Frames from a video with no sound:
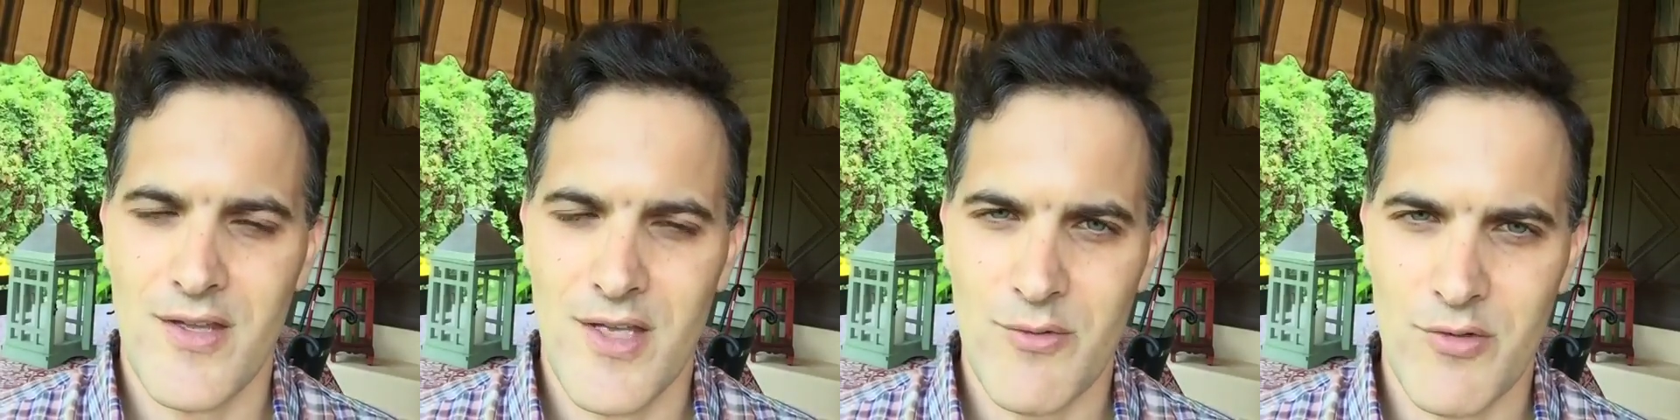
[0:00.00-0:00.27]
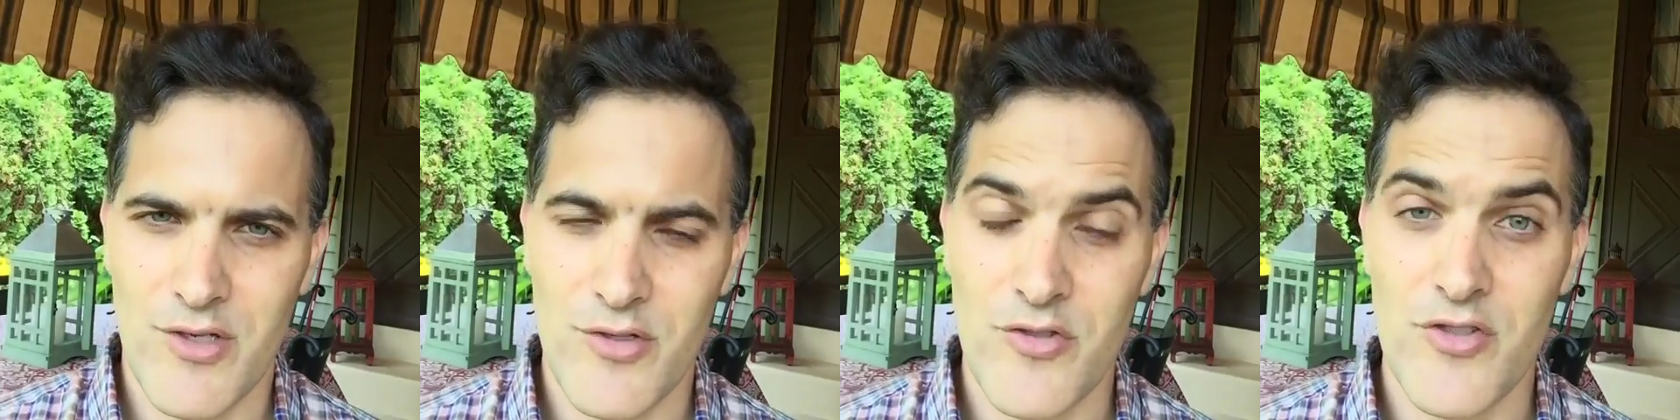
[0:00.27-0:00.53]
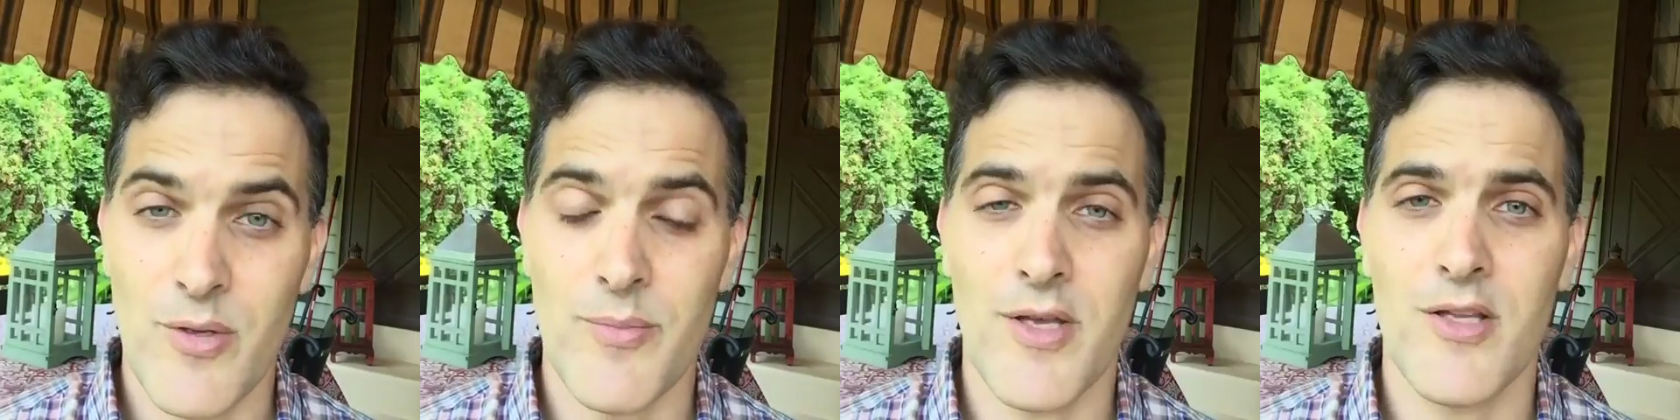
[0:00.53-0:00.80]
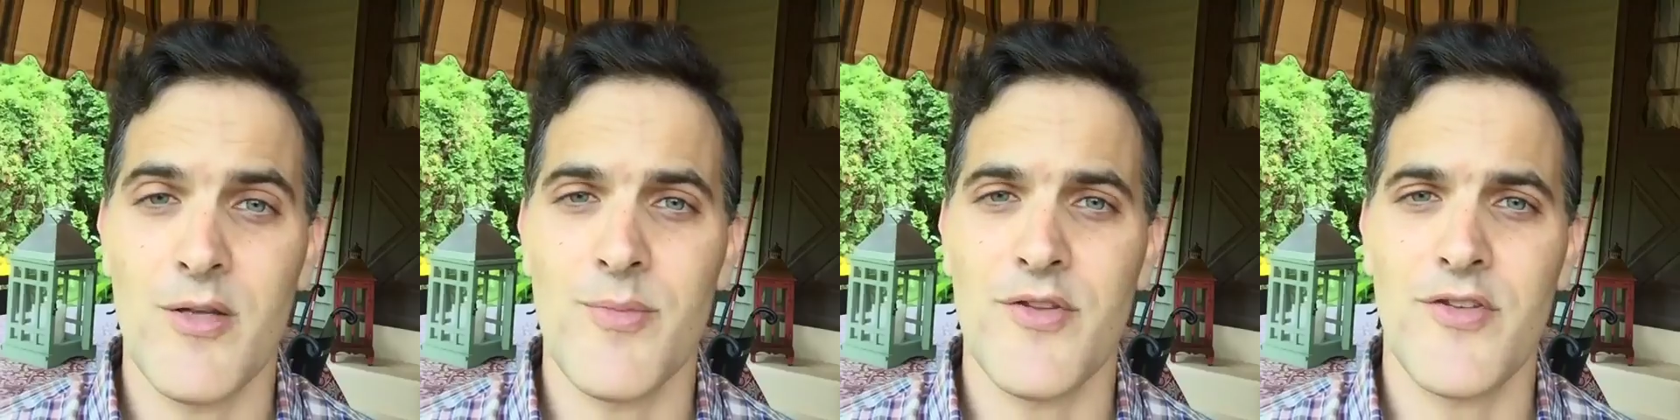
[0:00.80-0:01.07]
Then we're going to do
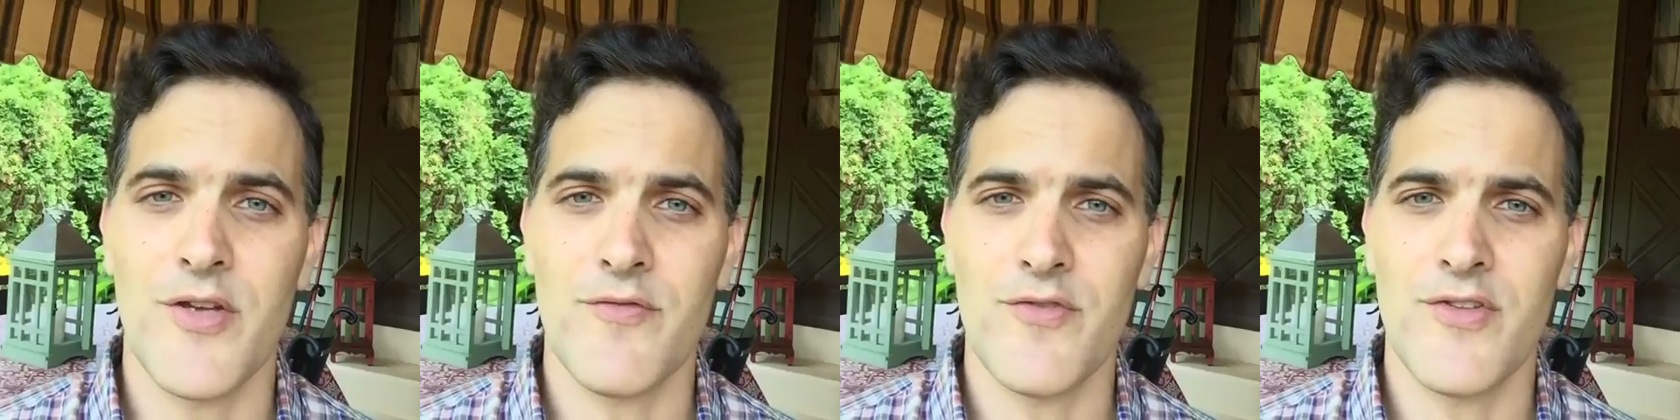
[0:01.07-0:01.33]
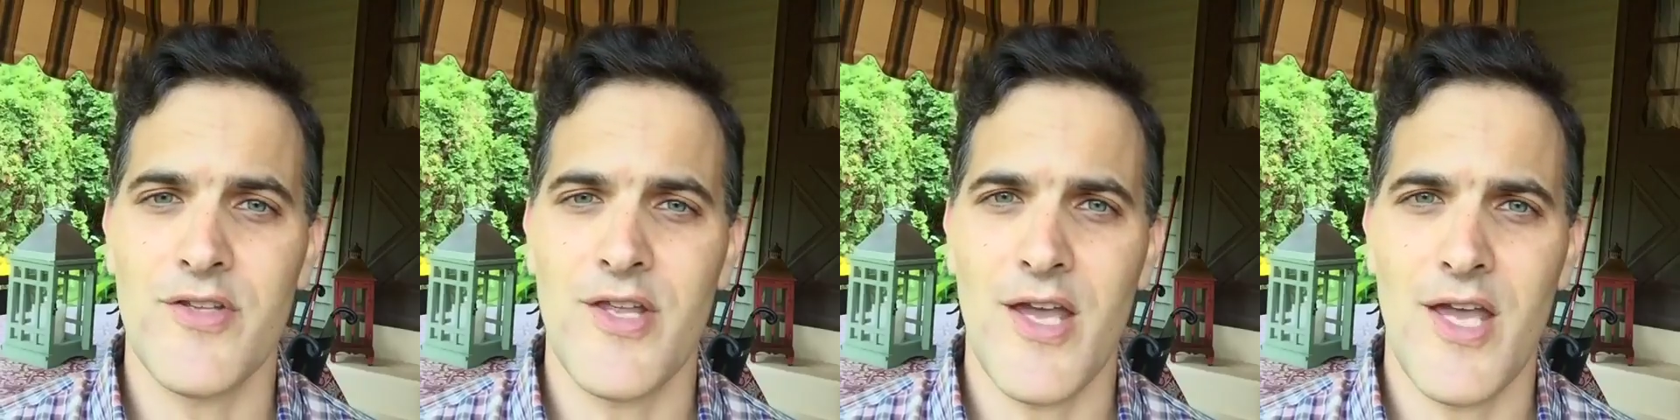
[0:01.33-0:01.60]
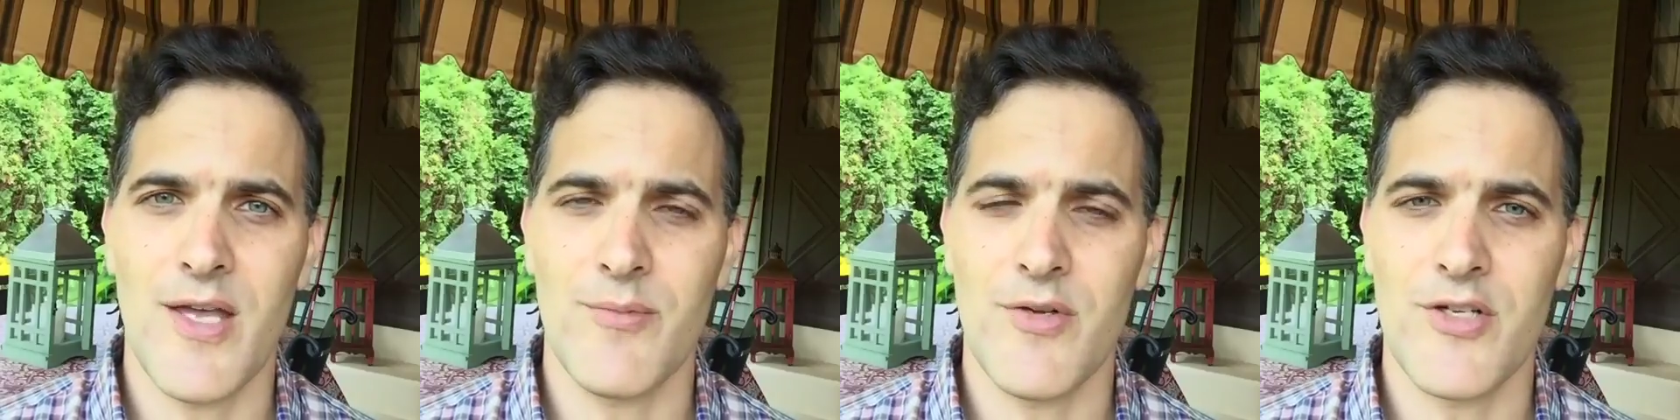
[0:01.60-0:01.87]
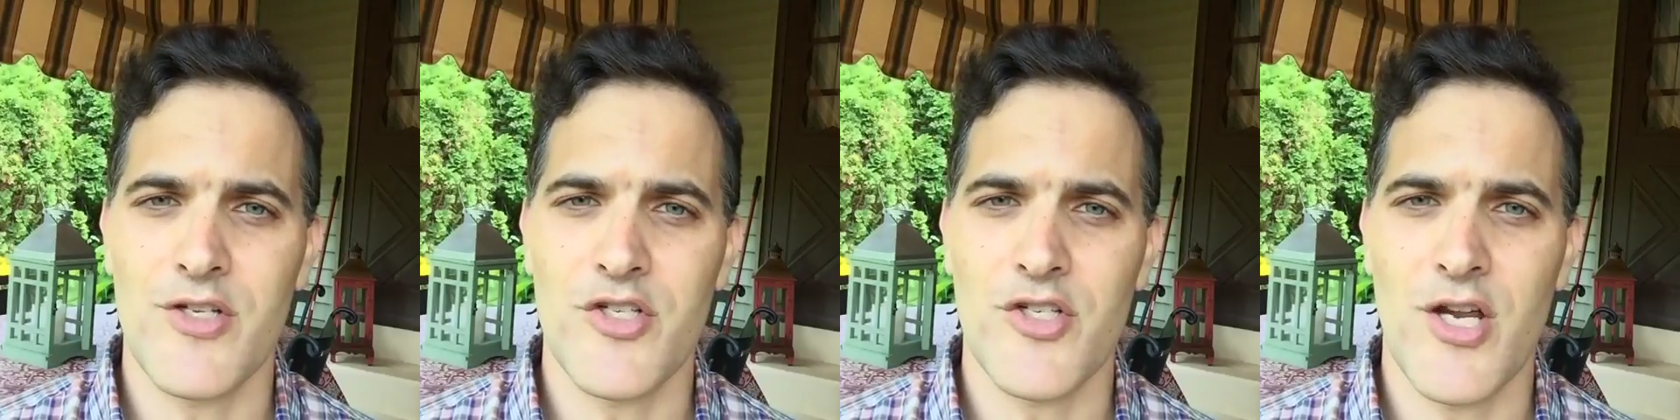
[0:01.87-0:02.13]
something a little bit different today. I'm
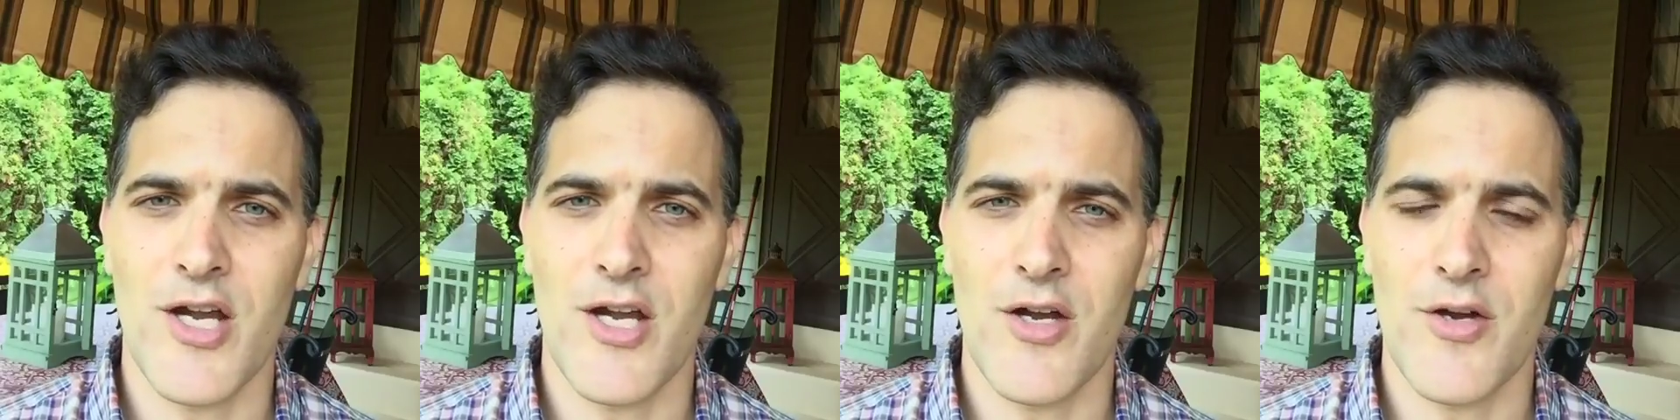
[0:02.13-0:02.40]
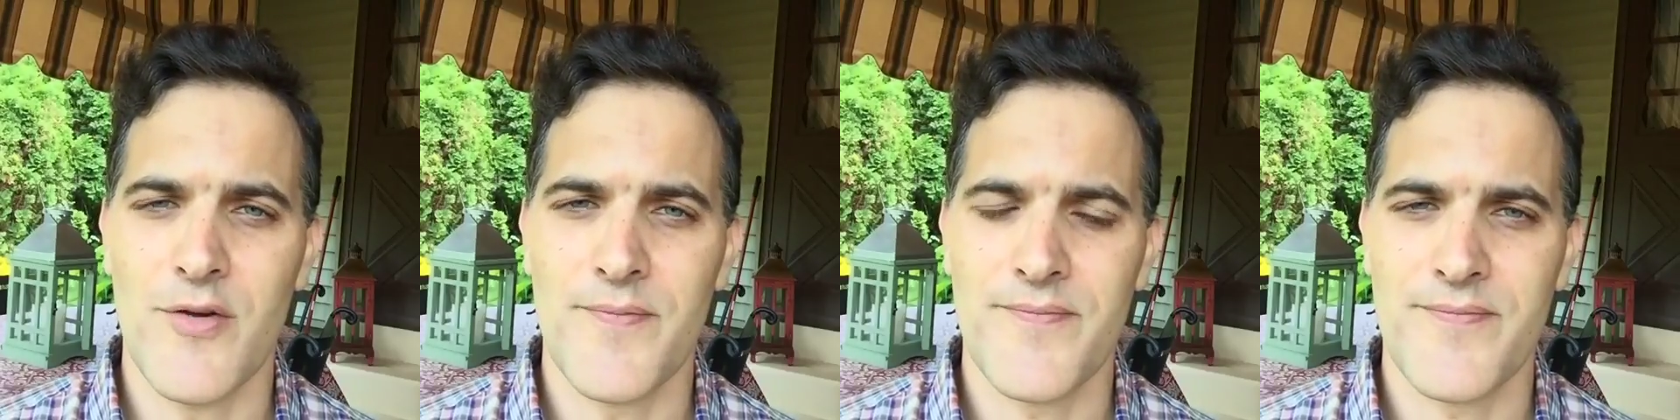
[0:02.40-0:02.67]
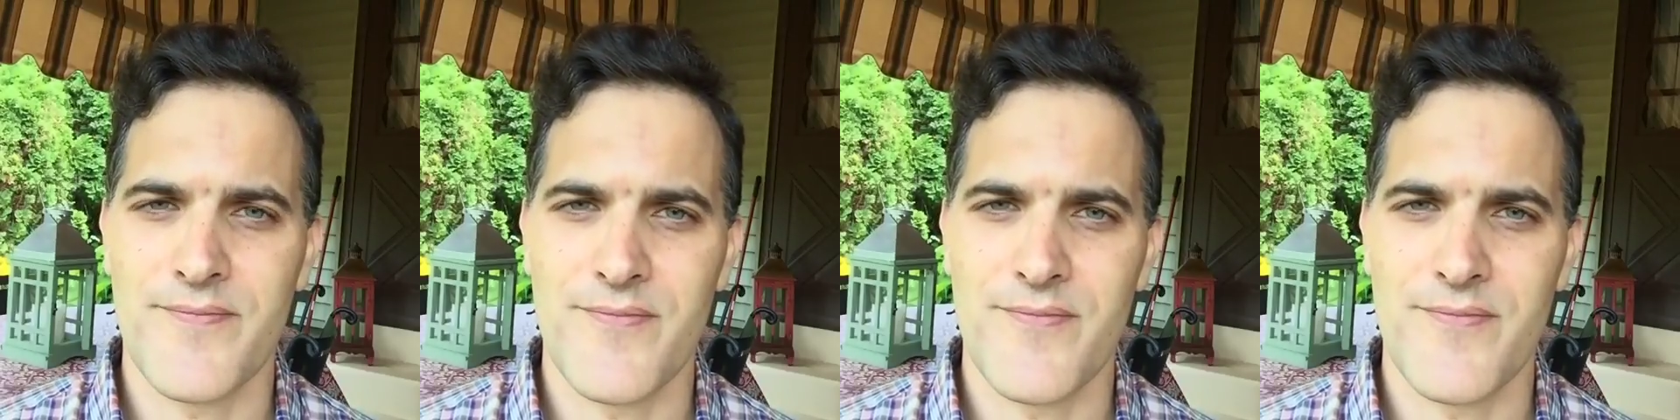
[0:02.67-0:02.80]
going to share